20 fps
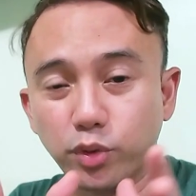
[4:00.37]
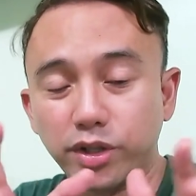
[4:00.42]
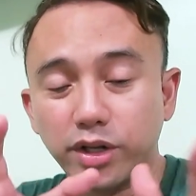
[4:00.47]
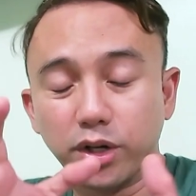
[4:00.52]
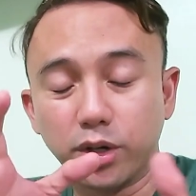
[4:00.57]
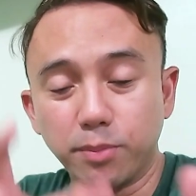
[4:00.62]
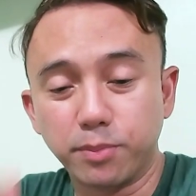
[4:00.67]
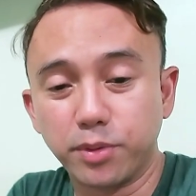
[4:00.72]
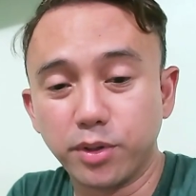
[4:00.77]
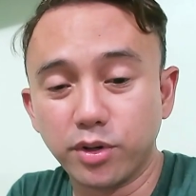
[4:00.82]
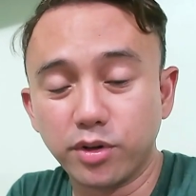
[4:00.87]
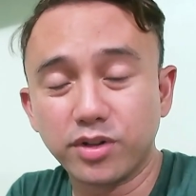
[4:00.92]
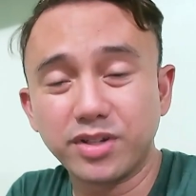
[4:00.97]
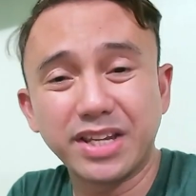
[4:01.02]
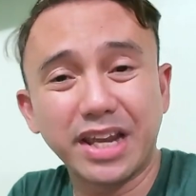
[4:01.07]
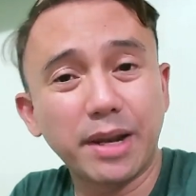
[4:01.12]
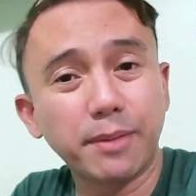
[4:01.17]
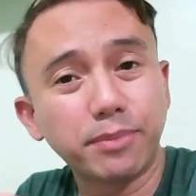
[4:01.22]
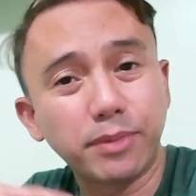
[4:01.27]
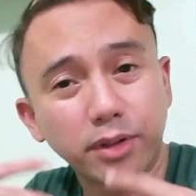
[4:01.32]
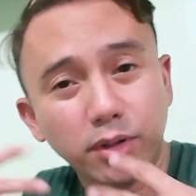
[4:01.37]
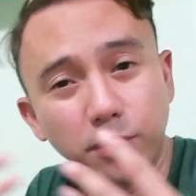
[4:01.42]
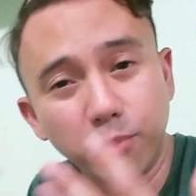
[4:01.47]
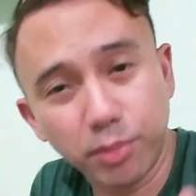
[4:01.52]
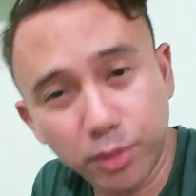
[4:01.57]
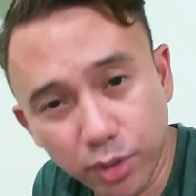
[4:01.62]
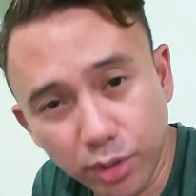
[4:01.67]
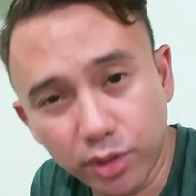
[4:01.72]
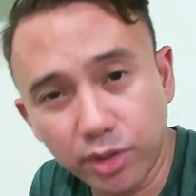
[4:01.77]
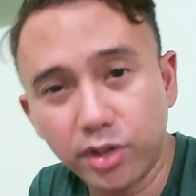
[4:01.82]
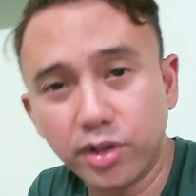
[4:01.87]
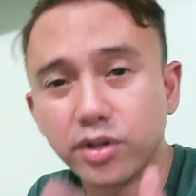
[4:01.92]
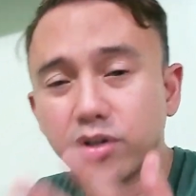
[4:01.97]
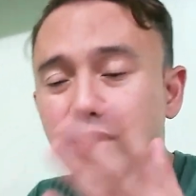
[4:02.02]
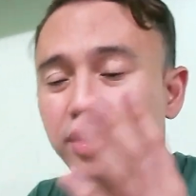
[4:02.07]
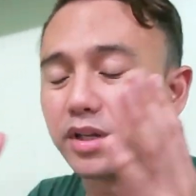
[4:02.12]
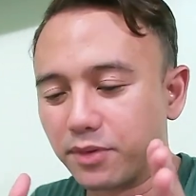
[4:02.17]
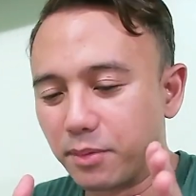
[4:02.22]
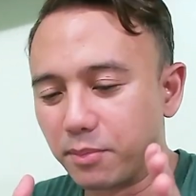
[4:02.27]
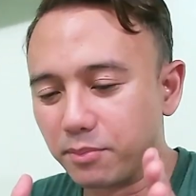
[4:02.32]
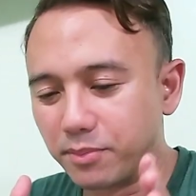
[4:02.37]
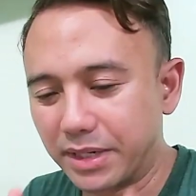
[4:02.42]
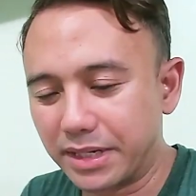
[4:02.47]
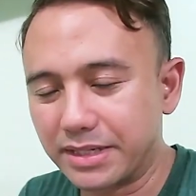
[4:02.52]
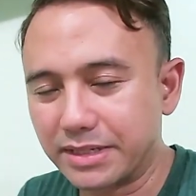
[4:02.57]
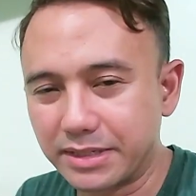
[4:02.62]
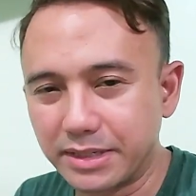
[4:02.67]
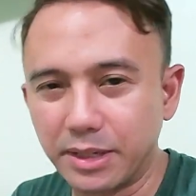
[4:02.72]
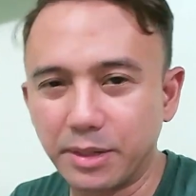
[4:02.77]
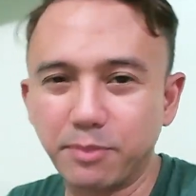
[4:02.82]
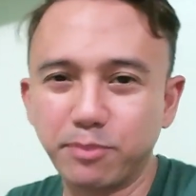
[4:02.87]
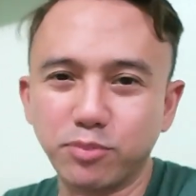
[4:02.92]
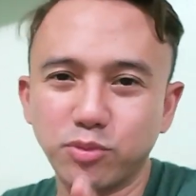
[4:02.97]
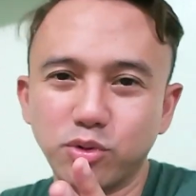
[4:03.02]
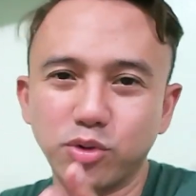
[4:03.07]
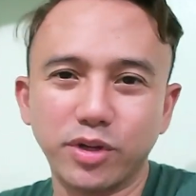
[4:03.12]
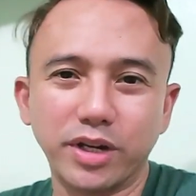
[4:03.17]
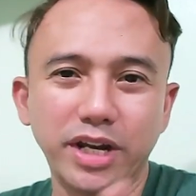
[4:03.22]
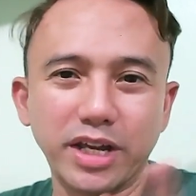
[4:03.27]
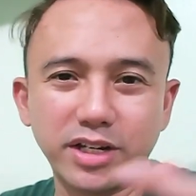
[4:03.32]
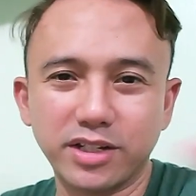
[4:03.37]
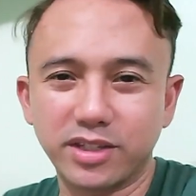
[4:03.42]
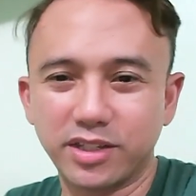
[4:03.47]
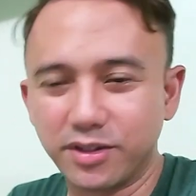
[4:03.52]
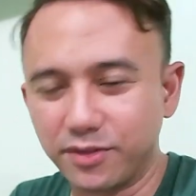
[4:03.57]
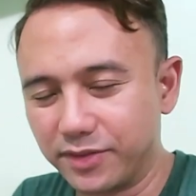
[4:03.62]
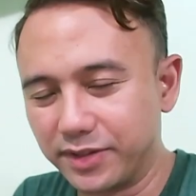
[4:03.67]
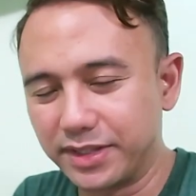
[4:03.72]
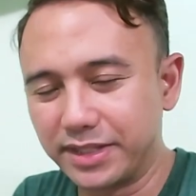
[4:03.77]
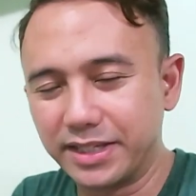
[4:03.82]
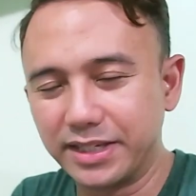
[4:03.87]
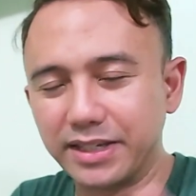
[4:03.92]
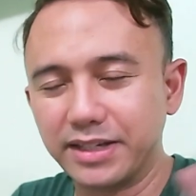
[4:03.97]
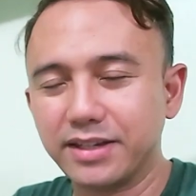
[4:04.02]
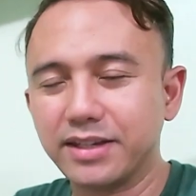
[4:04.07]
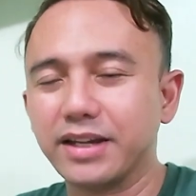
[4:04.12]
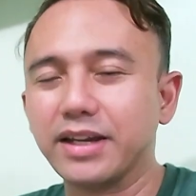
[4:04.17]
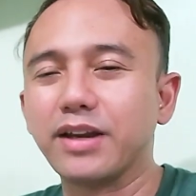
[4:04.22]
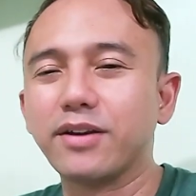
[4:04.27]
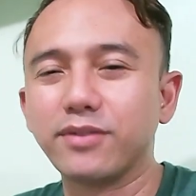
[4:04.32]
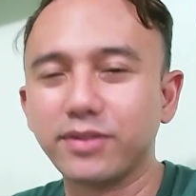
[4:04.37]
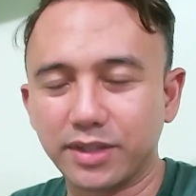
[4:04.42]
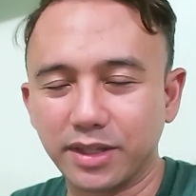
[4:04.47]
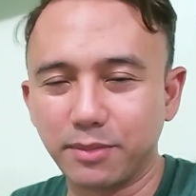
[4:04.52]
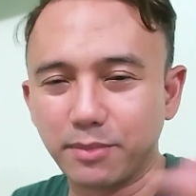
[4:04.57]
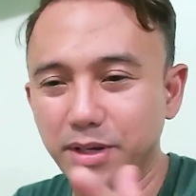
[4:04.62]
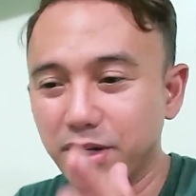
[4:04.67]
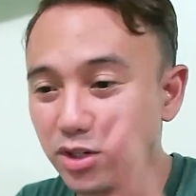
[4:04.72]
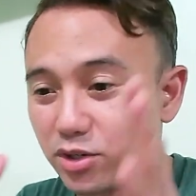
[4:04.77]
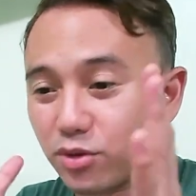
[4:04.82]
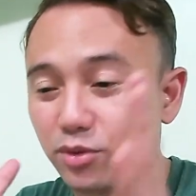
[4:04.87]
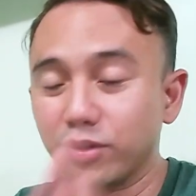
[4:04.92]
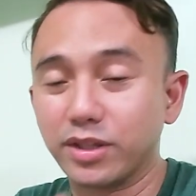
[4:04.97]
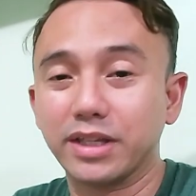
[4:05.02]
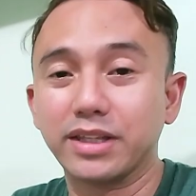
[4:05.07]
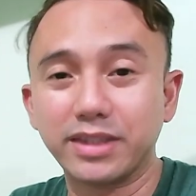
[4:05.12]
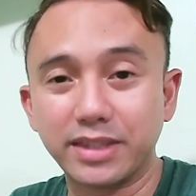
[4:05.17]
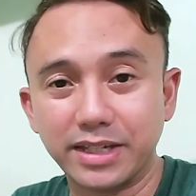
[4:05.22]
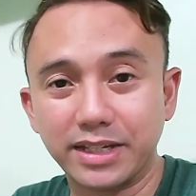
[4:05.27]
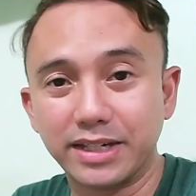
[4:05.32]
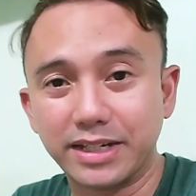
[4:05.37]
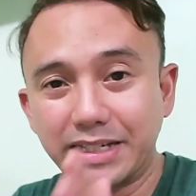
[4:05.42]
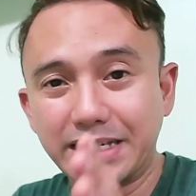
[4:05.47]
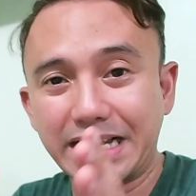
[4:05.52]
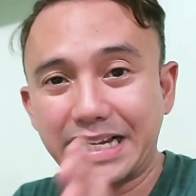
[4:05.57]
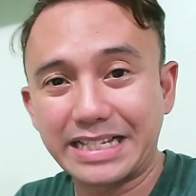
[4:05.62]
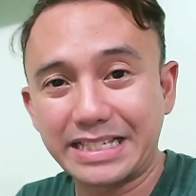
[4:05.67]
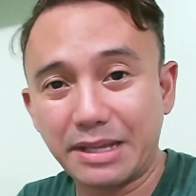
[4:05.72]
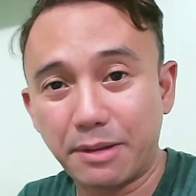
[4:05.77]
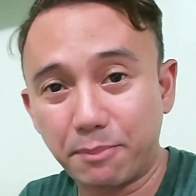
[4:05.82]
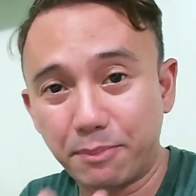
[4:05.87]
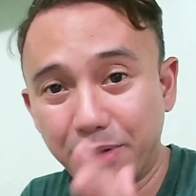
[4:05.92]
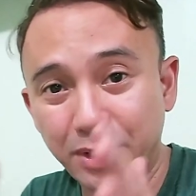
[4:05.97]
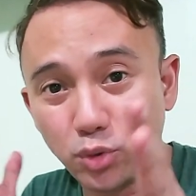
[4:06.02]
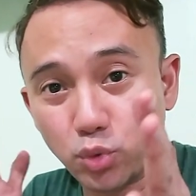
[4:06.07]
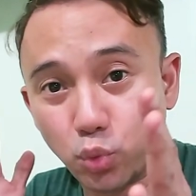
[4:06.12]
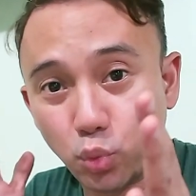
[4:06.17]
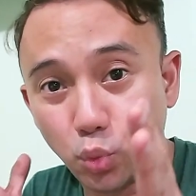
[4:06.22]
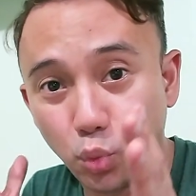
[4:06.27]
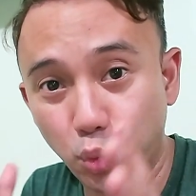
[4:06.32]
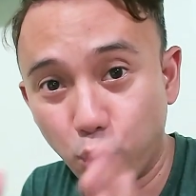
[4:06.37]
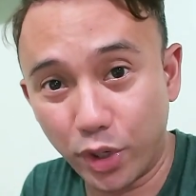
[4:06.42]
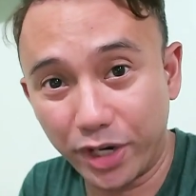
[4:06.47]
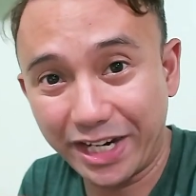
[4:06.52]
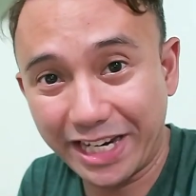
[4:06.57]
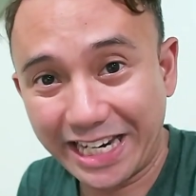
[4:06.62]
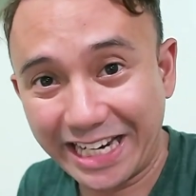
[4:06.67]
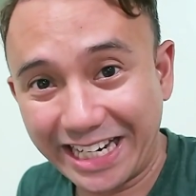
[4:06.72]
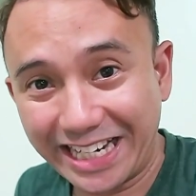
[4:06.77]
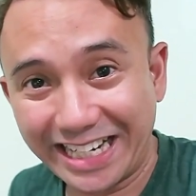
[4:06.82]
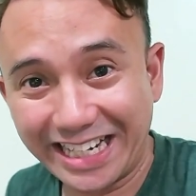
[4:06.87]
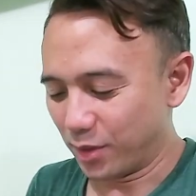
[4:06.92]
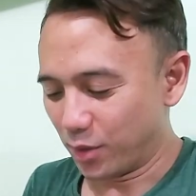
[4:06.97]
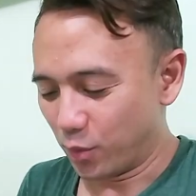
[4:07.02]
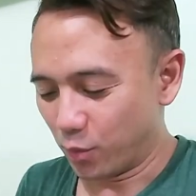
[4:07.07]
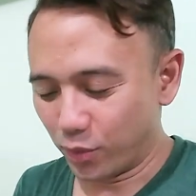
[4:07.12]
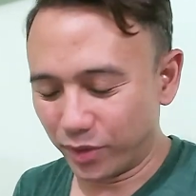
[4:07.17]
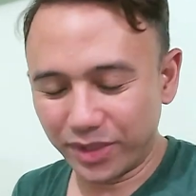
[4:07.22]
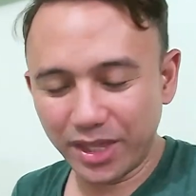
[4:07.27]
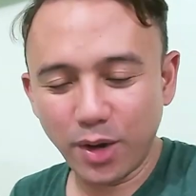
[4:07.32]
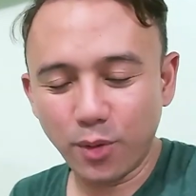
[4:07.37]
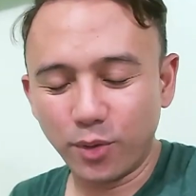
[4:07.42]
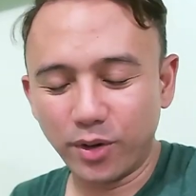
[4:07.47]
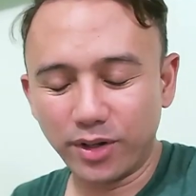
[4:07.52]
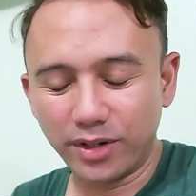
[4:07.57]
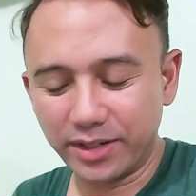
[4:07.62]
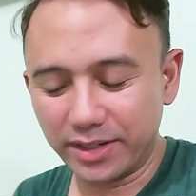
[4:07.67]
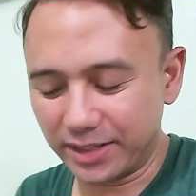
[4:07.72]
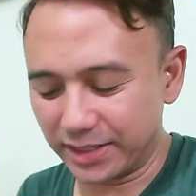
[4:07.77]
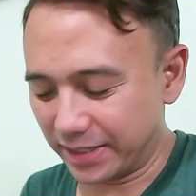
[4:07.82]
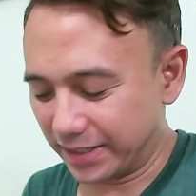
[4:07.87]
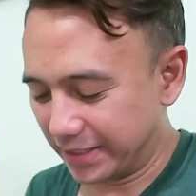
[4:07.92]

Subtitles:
with their computers, set up their computers from desktop to connectivity and everything. Make sure that the desktop is working. With that one,